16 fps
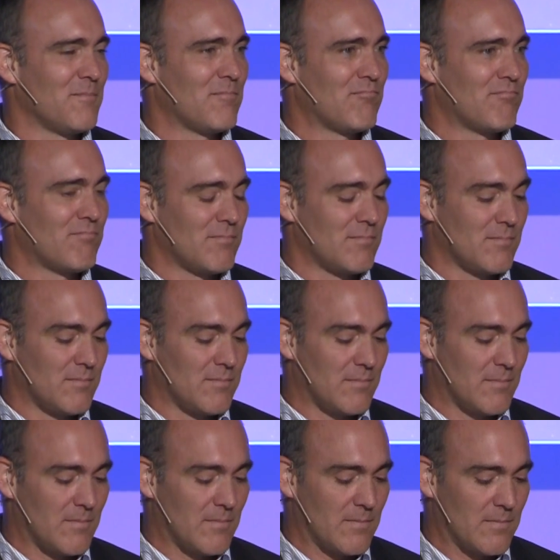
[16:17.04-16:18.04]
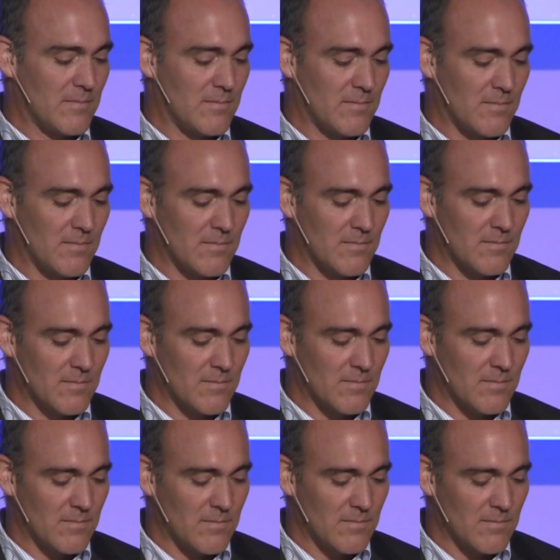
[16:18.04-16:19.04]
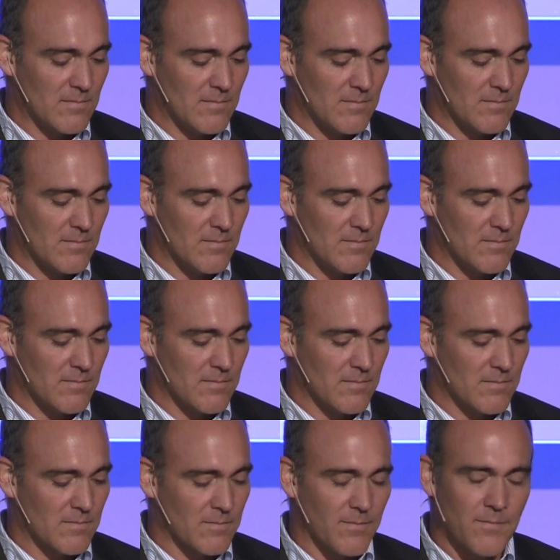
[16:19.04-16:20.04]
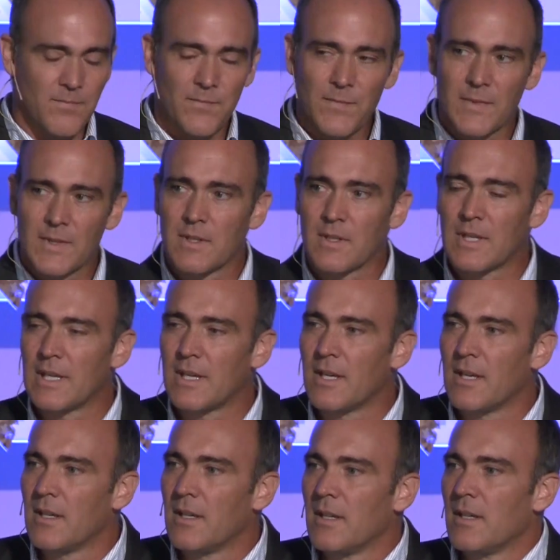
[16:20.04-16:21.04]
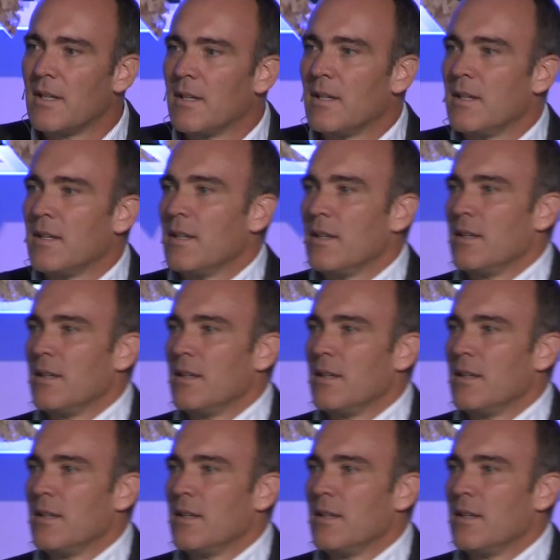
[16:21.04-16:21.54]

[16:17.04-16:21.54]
(silence)